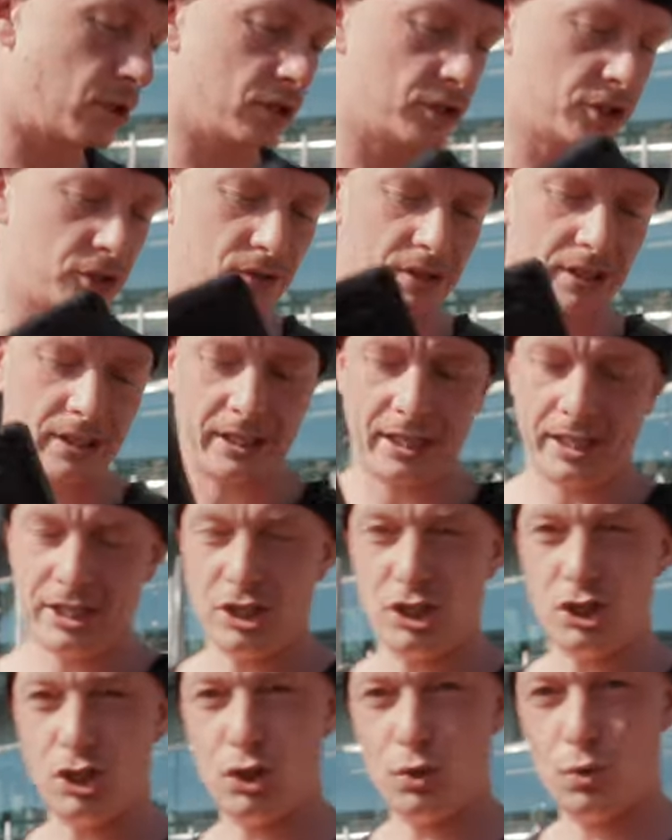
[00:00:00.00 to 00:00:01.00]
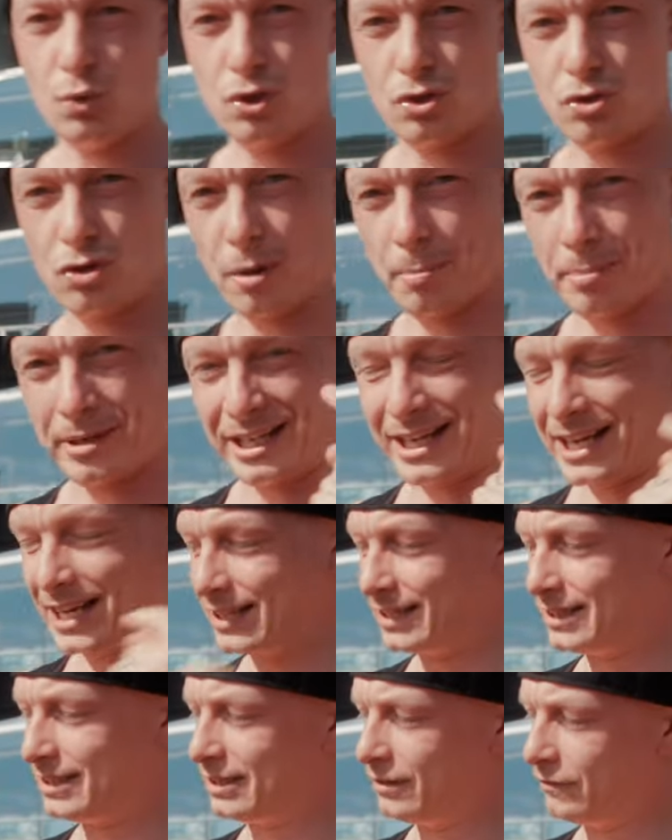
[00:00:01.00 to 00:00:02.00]
also got a new drop-in
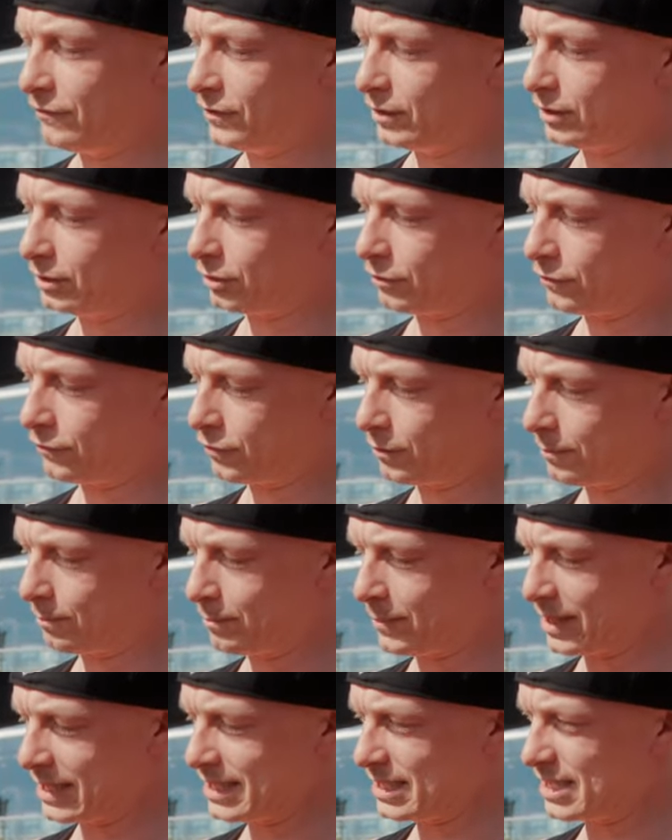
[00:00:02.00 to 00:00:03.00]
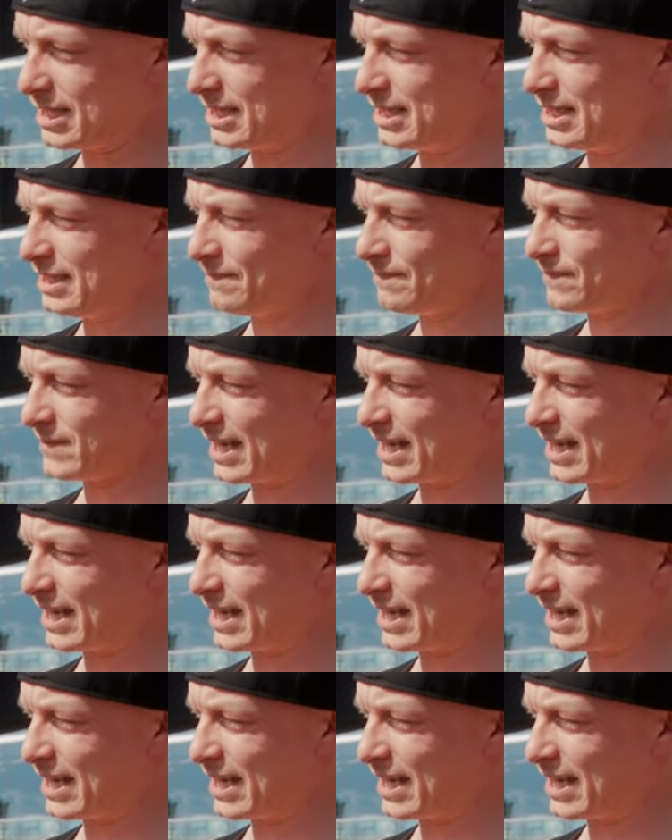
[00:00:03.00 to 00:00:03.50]
ND filter from Mikey.